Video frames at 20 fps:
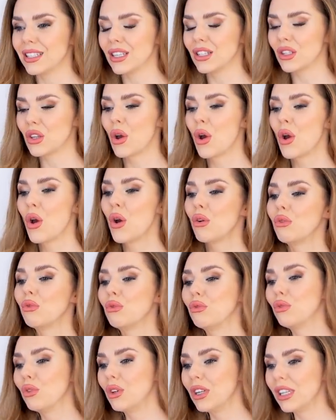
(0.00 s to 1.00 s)
this is
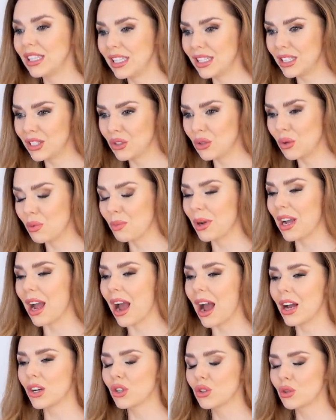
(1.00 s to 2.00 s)
really super
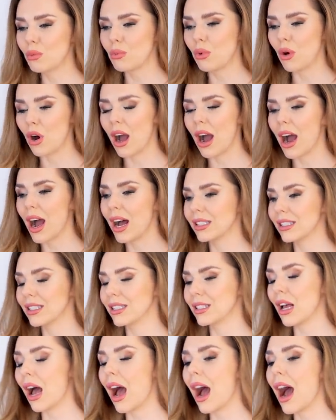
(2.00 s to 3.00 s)
casual, but has
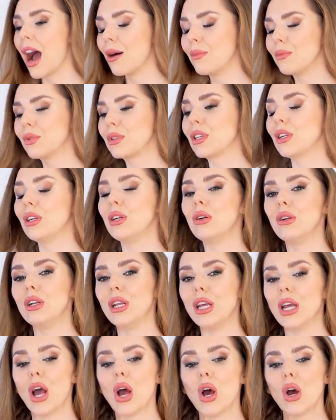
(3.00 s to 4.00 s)
this
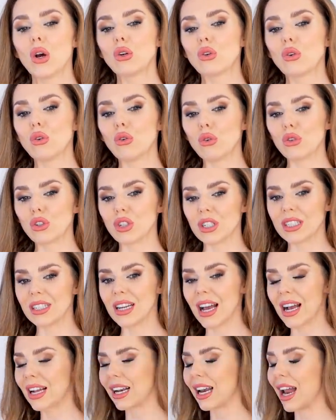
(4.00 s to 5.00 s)
absolutely gorgeous
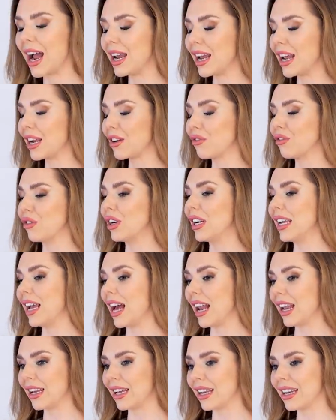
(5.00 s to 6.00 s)
neckline, like really
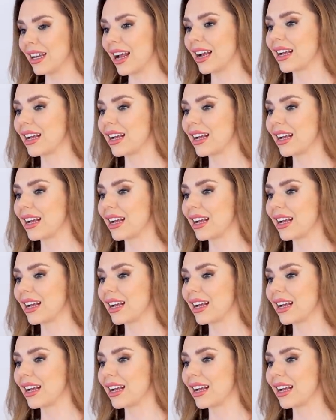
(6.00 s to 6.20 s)
elegant